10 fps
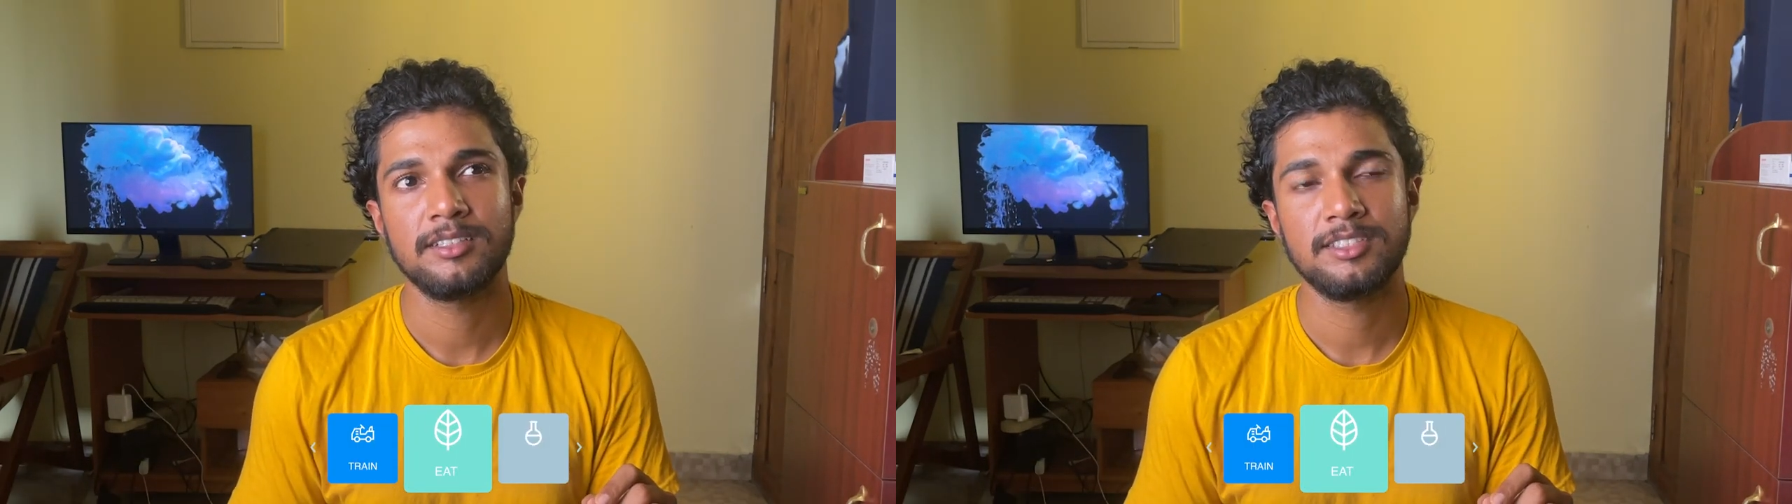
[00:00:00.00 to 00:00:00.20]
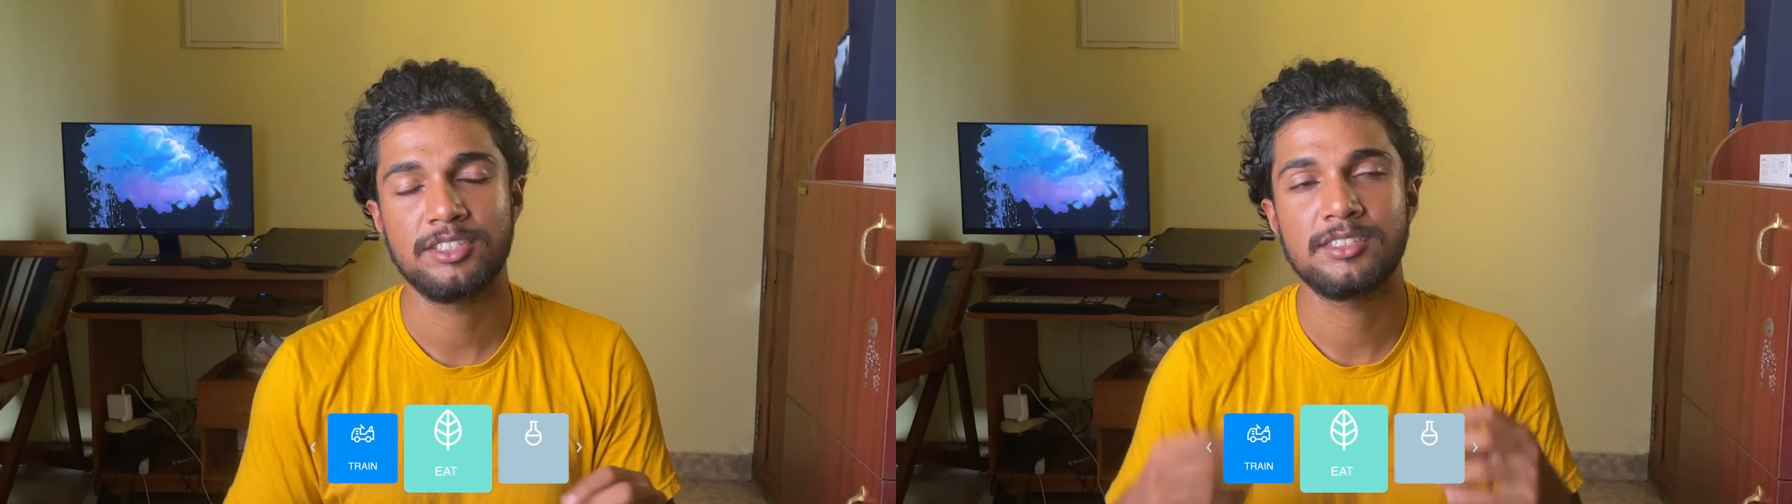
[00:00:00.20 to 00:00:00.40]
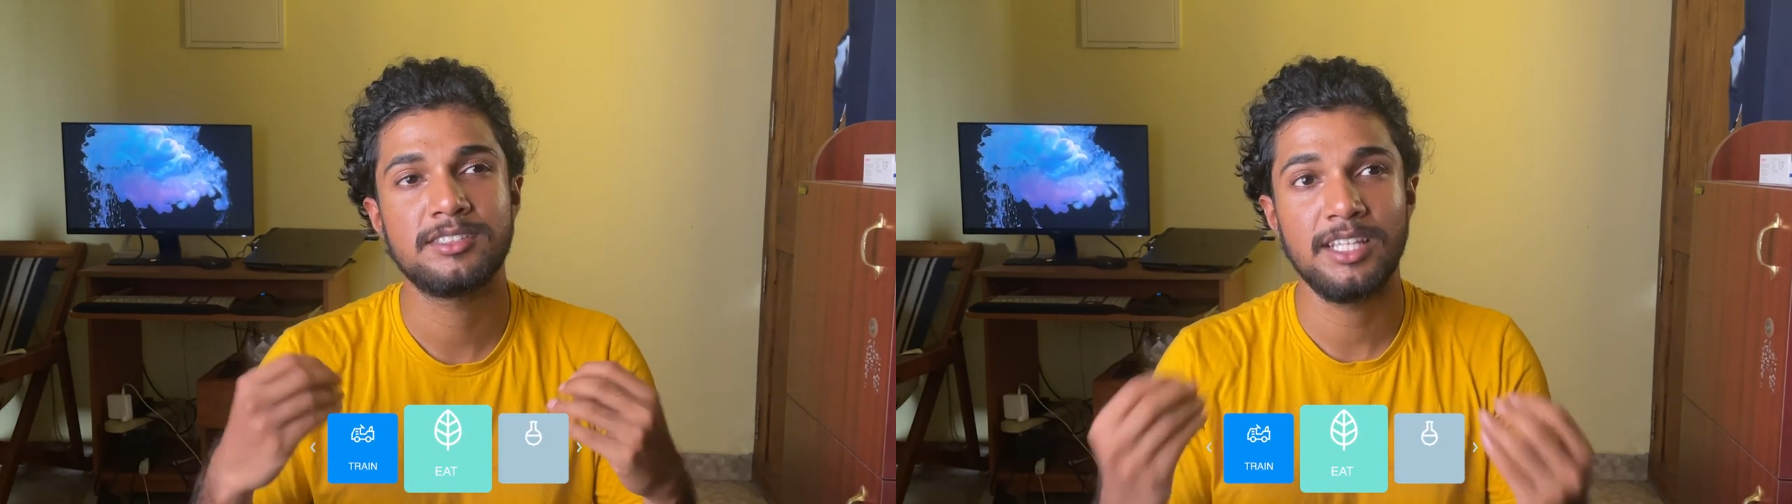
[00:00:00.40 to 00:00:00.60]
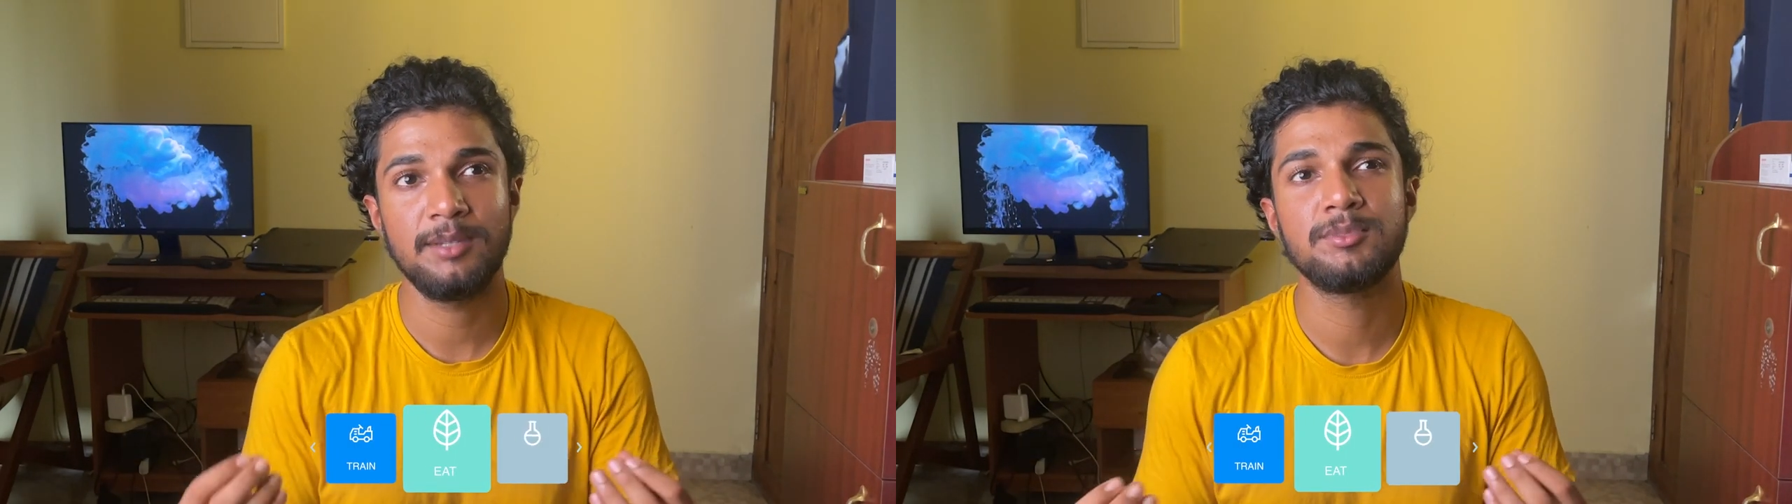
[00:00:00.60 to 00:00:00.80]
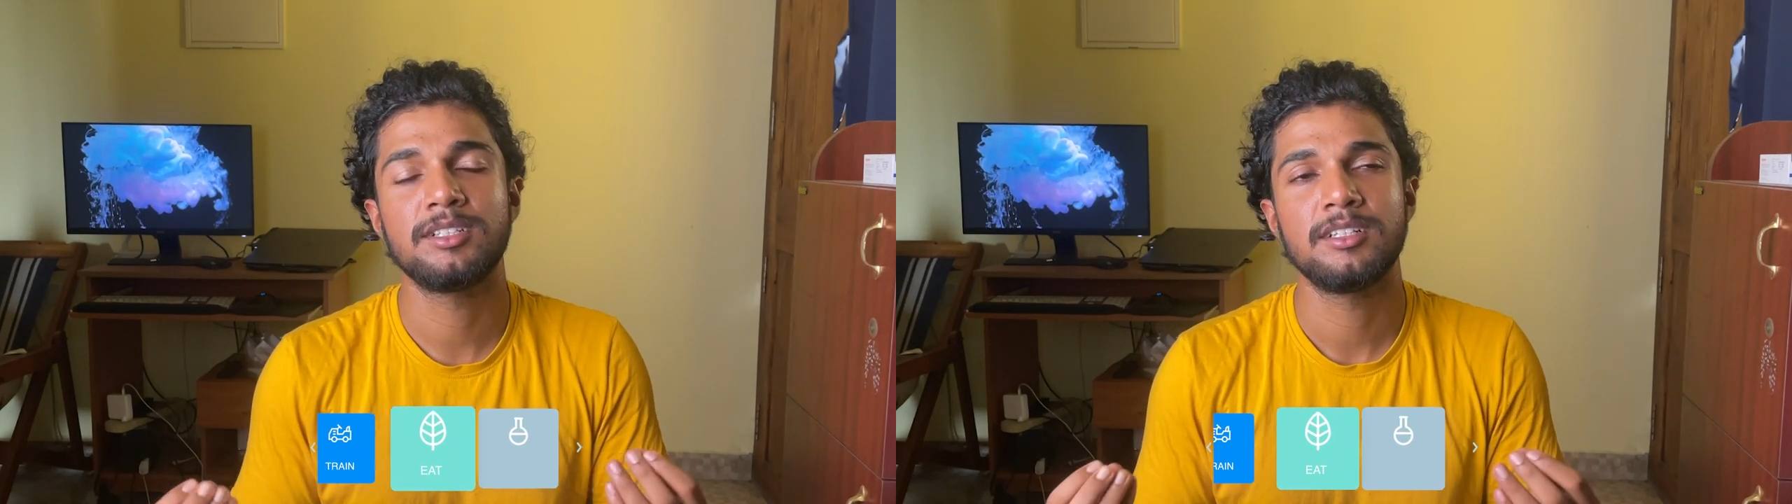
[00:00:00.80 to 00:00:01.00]
just
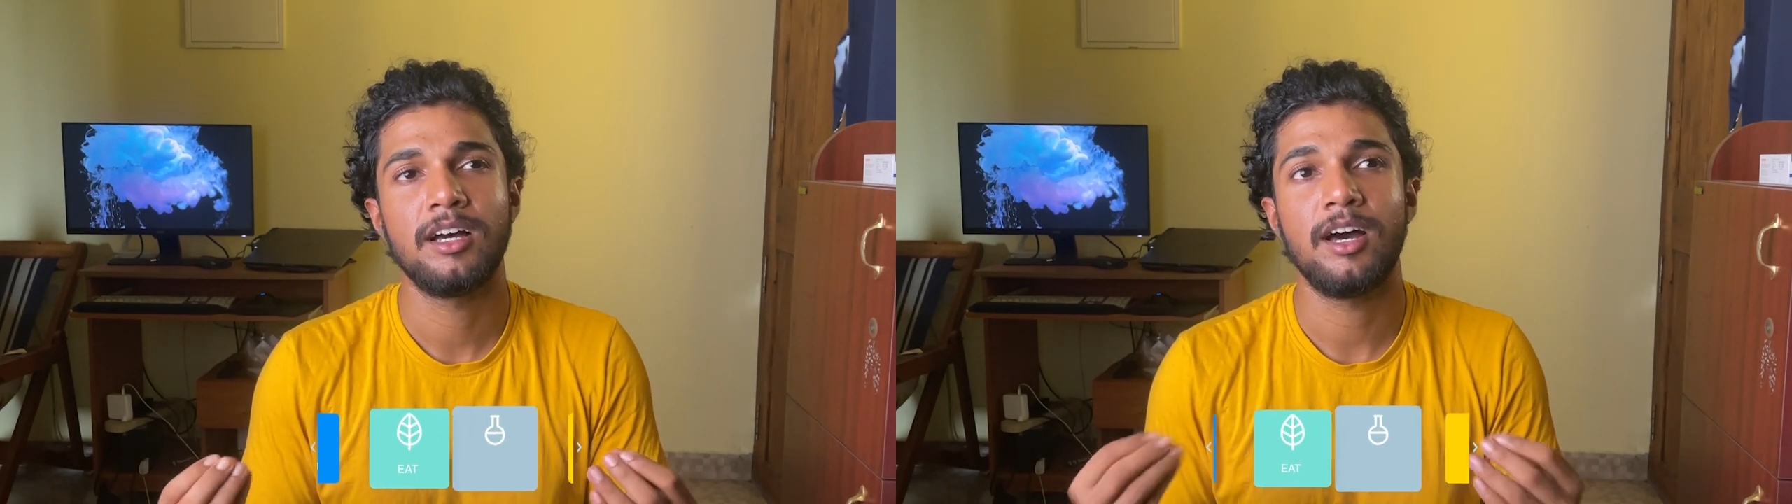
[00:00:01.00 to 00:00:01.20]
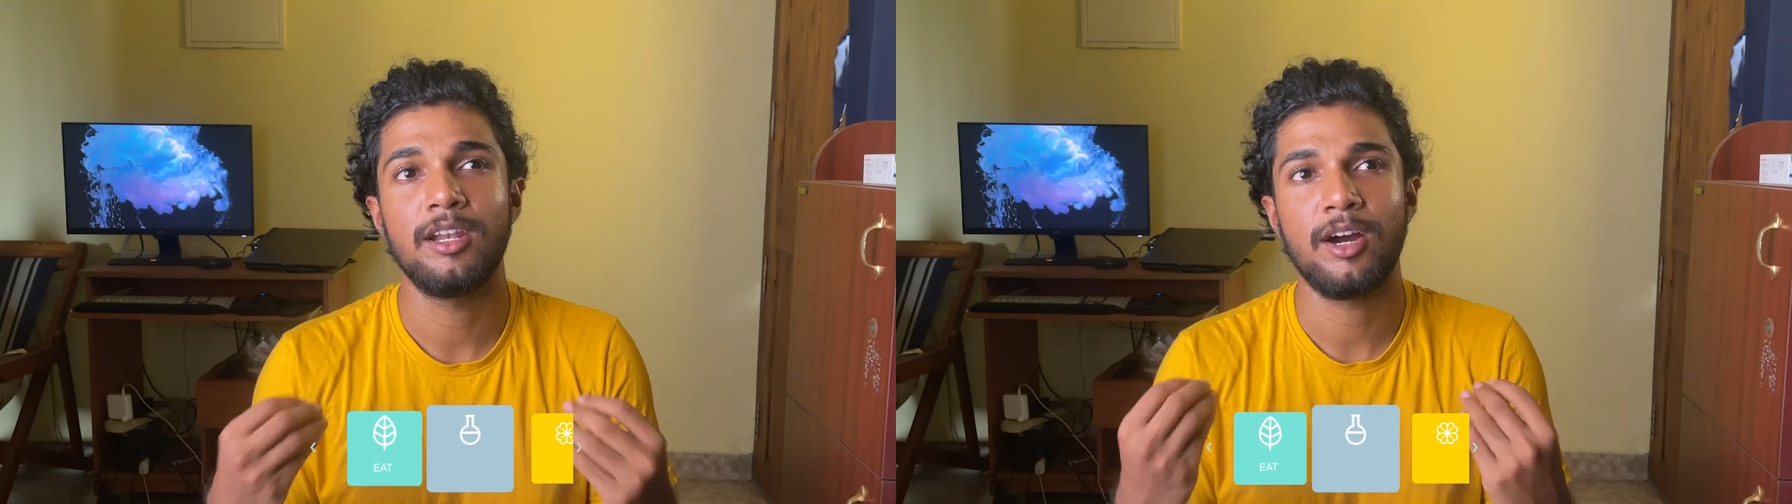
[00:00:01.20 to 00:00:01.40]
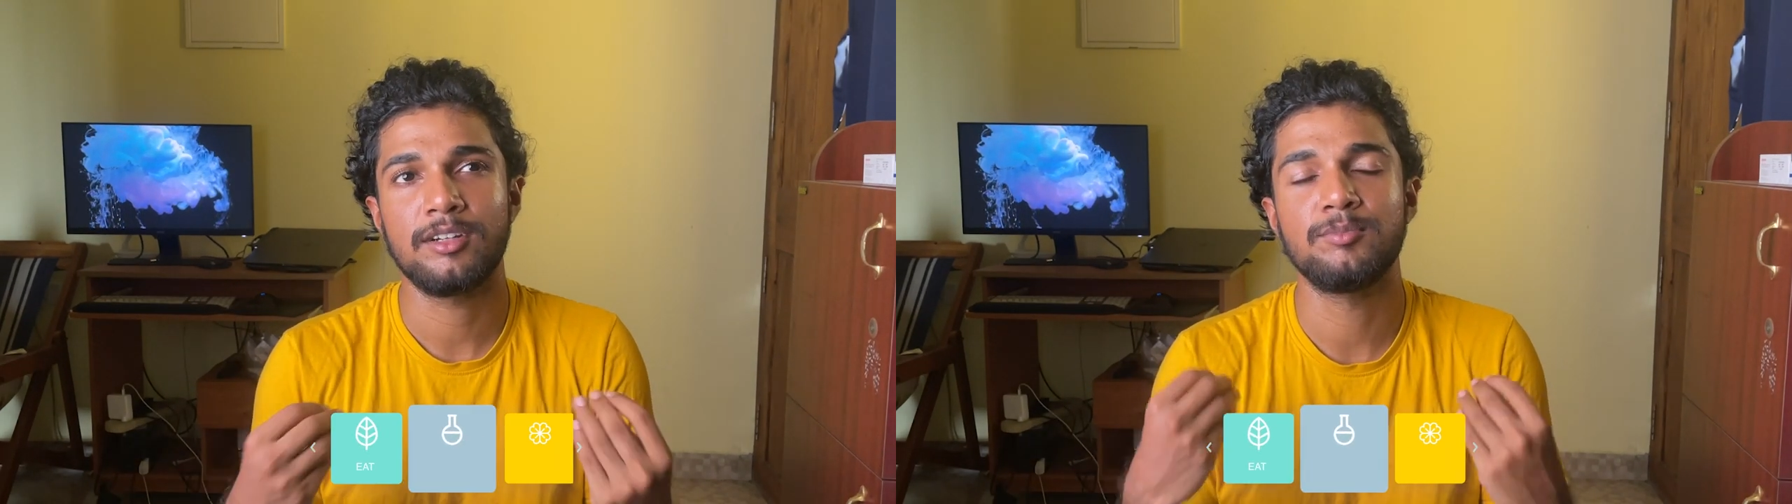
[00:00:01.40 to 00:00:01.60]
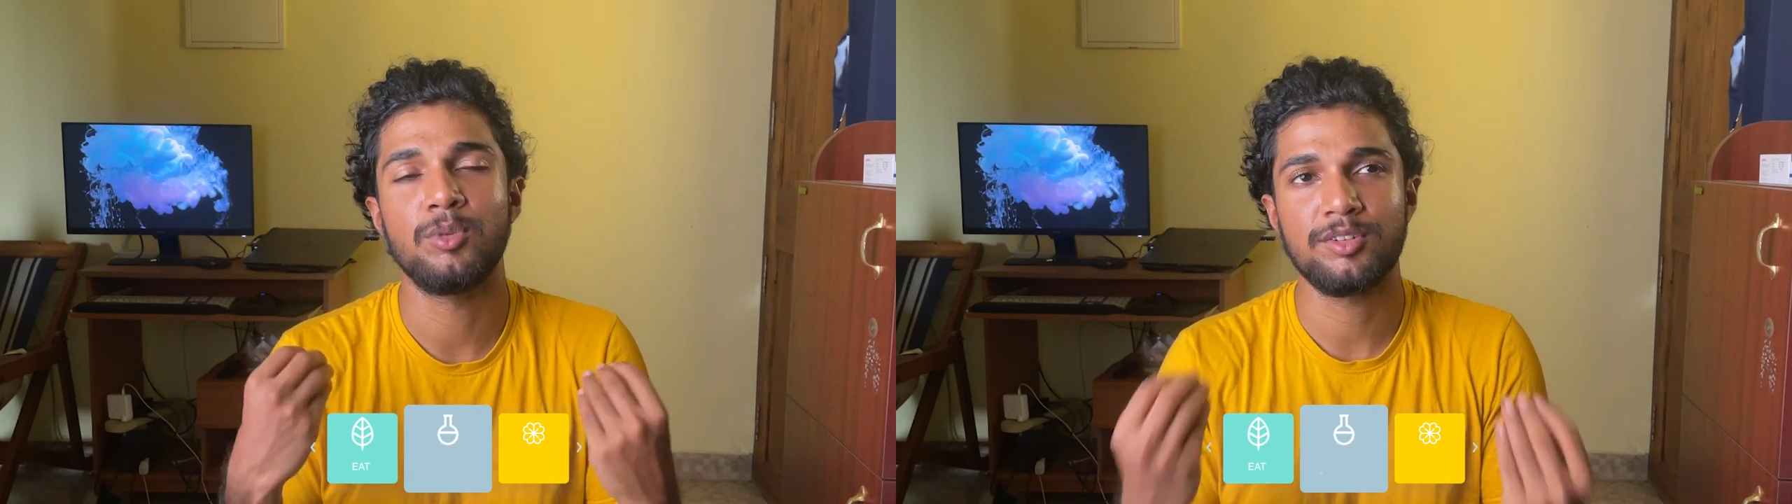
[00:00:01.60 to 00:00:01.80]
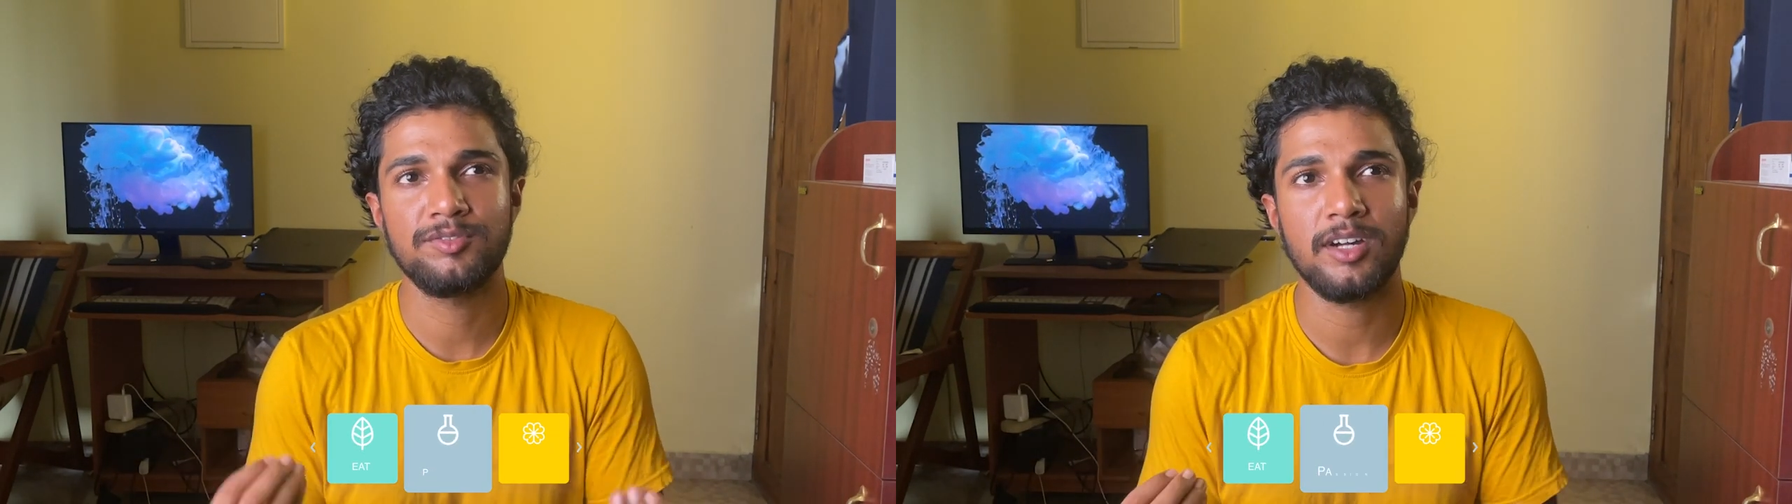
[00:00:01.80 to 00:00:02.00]
seemed a lot
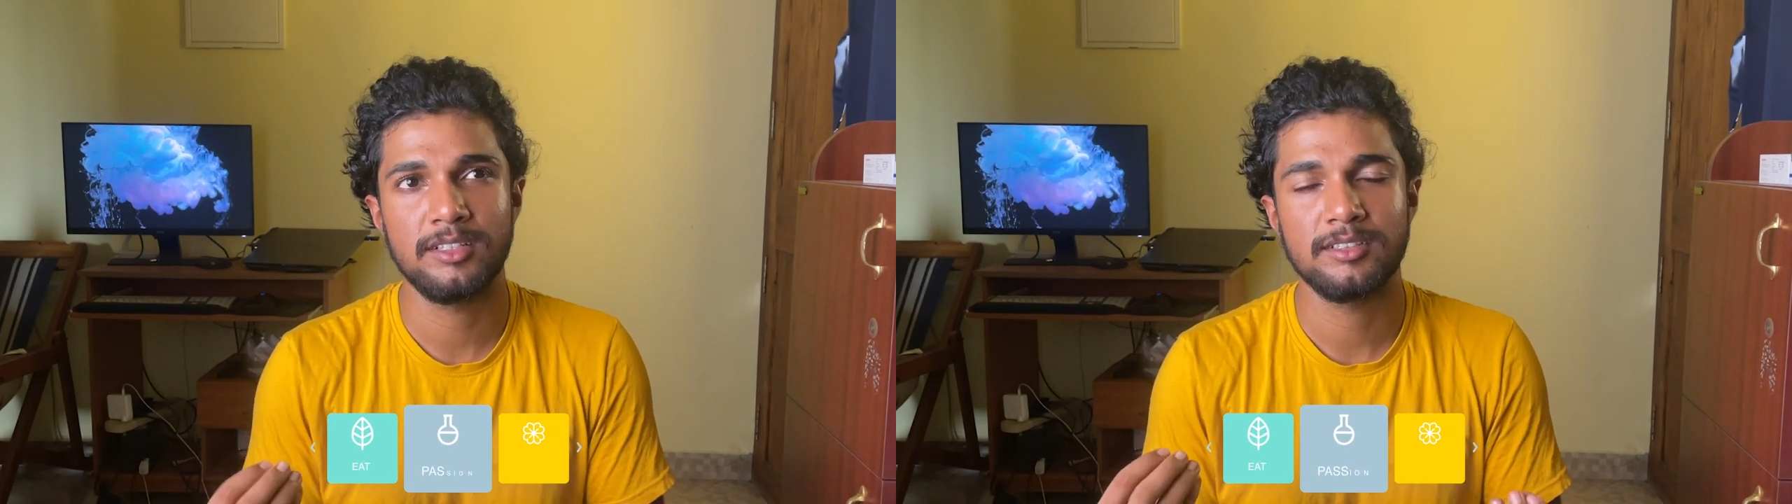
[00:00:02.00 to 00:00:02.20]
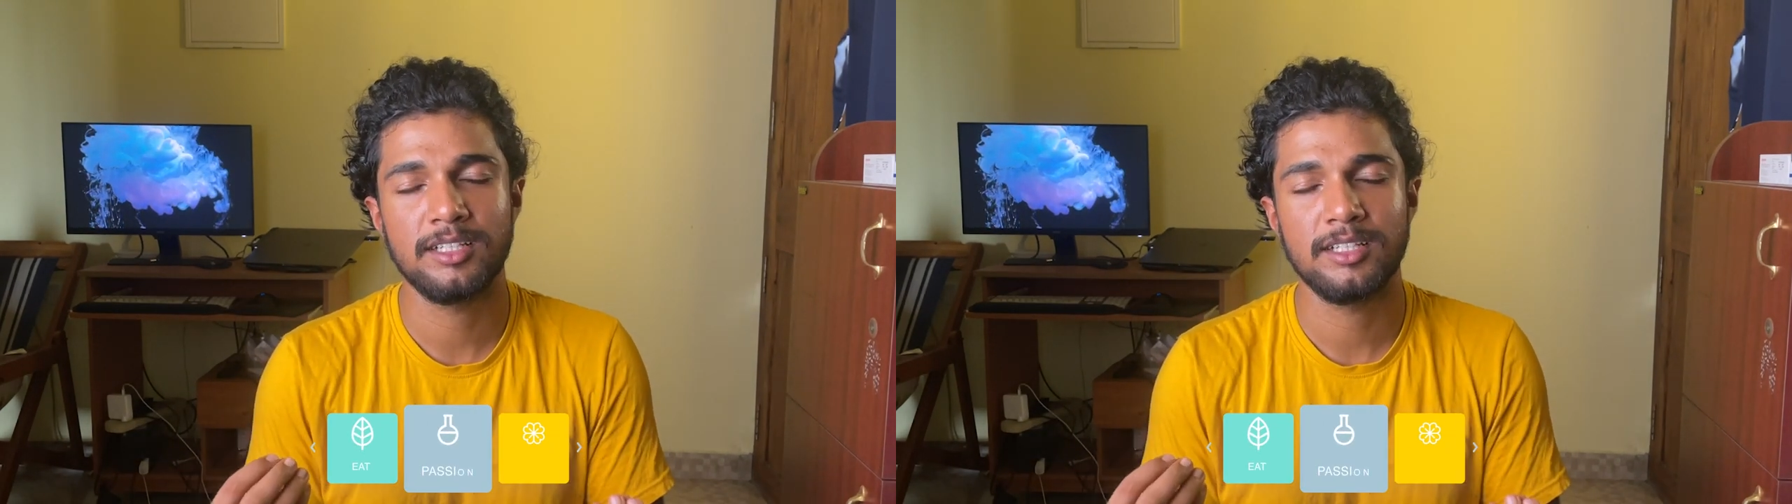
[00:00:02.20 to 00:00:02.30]
more fun.